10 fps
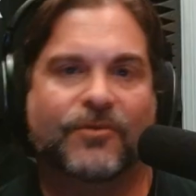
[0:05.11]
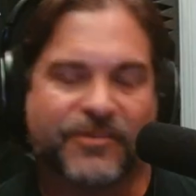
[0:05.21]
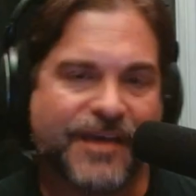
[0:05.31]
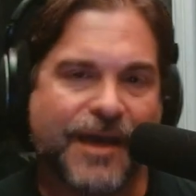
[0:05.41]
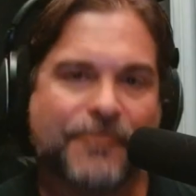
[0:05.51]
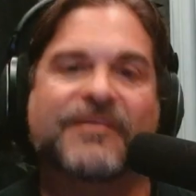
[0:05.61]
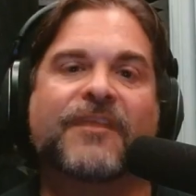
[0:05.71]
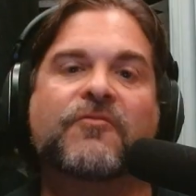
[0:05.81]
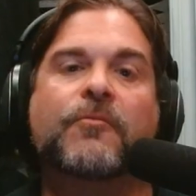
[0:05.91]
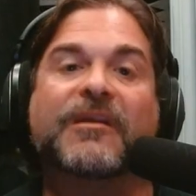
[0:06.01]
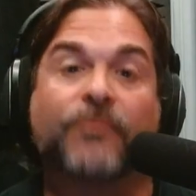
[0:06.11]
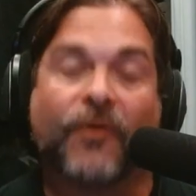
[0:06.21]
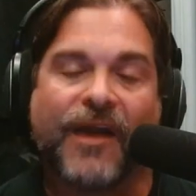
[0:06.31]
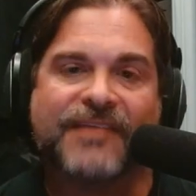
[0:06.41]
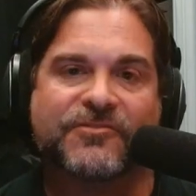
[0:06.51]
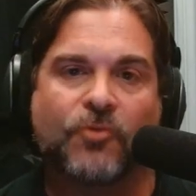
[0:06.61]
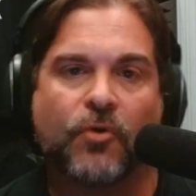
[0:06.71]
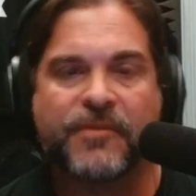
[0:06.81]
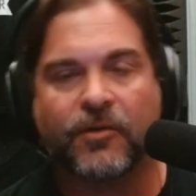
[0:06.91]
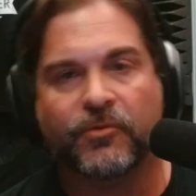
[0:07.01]
What's happening, everybody? Brad
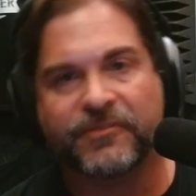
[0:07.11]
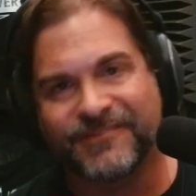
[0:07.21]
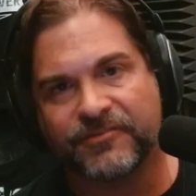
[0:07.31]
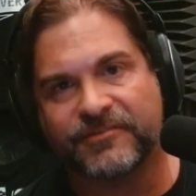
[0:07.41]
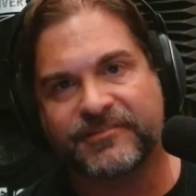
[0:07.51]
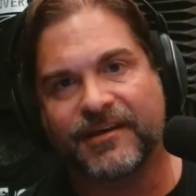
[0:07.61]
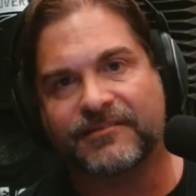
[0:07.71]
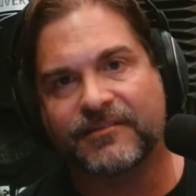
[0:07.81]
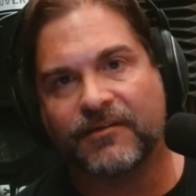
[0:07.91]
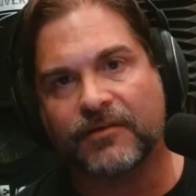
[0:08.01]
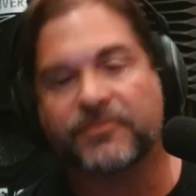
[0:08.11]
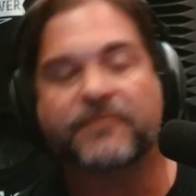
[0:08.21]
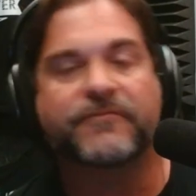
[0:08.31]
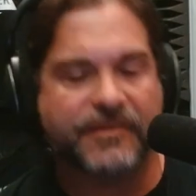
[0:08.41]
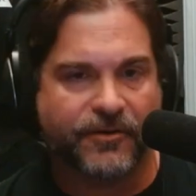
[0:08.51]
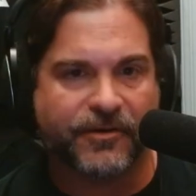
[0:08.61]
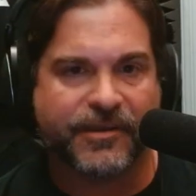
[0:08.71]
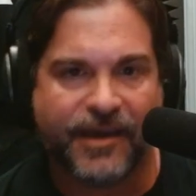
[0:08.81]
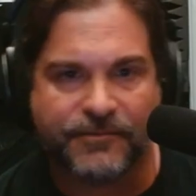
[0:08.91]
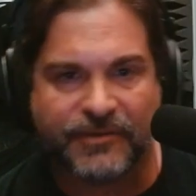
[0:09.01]
Storm here with another Tech Talk with the VO
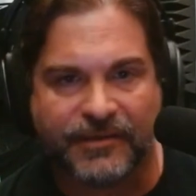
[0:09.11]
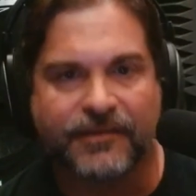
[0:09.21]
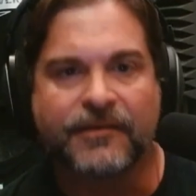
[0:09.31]
Academy.